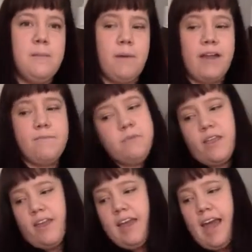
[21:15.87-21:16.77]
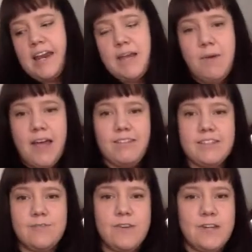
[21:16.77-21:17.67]
But anyway,
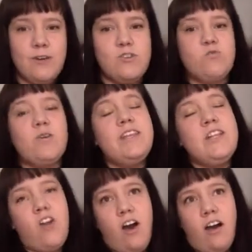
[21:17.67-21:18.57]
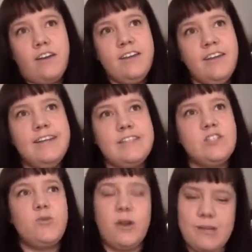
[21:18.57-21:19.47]
this video is really long.
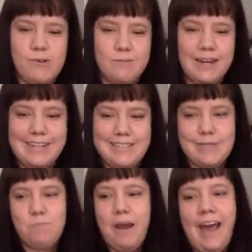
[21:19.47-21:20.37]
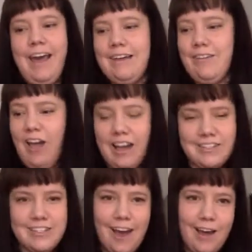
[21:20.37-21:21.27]
It's 21 minutes, but I had a lot
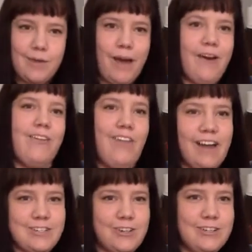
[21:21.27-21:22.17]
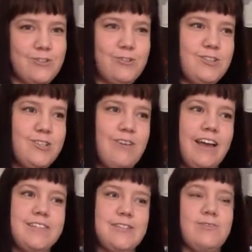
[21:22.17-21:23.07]
to talk about, a lot to introduce to you
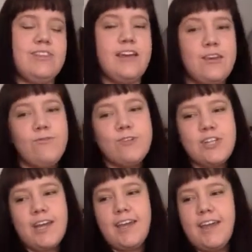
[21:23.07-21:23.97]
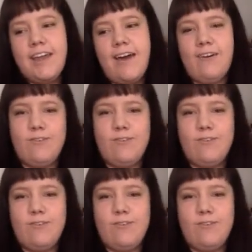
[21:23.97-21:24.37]
guys. So thank you for checking it out.